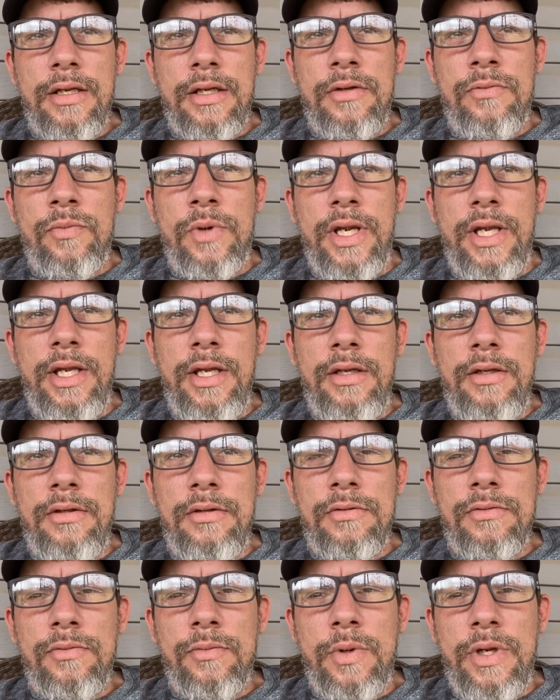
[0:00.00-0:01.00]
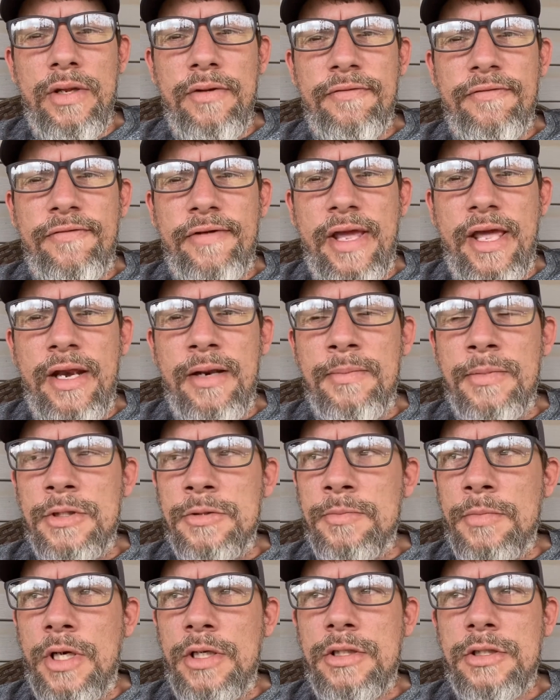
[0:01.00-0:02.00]
and we fed him
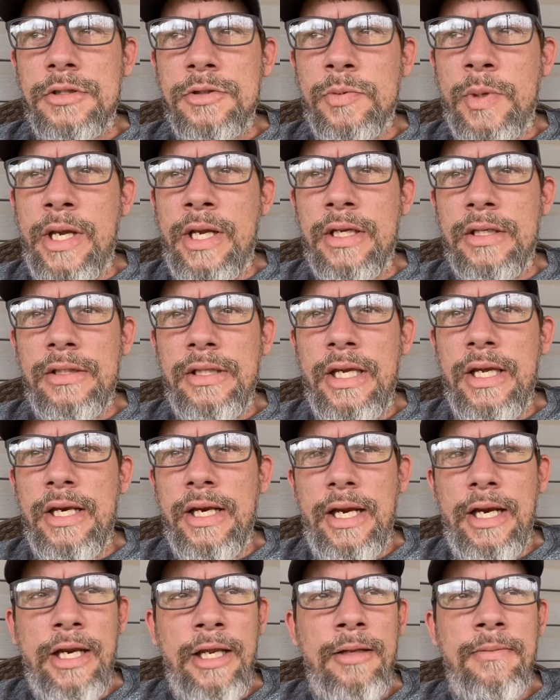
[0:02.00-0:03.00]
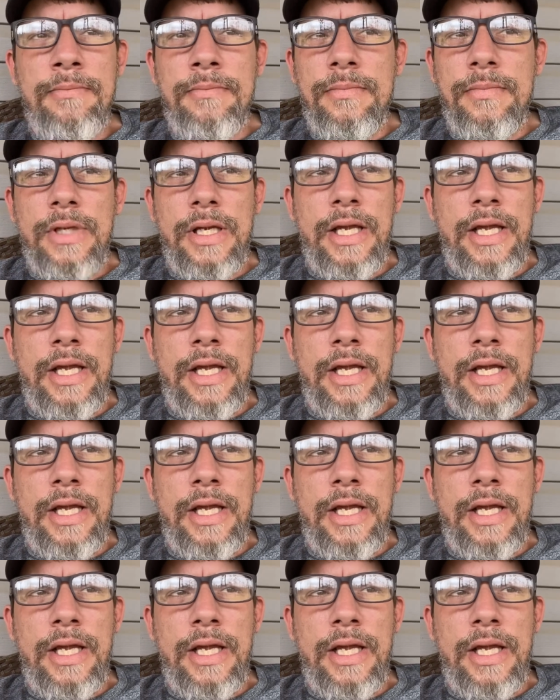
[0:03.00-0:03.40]
as much as we could get in him,